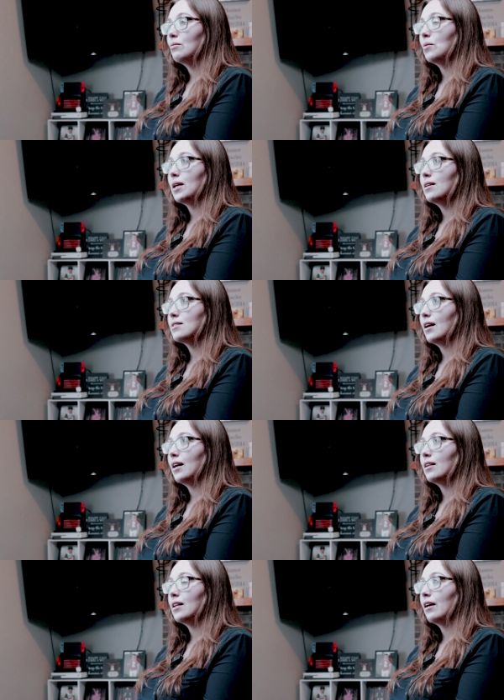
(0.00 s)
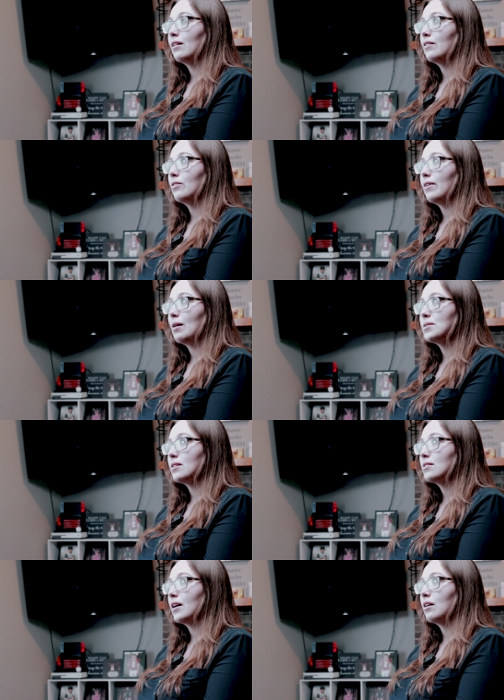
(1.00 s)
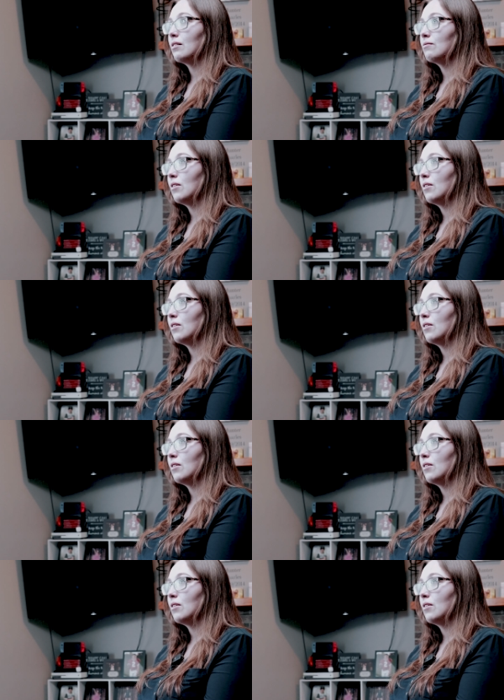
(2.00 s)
weeks. I had to take a leave of absence. I couldn't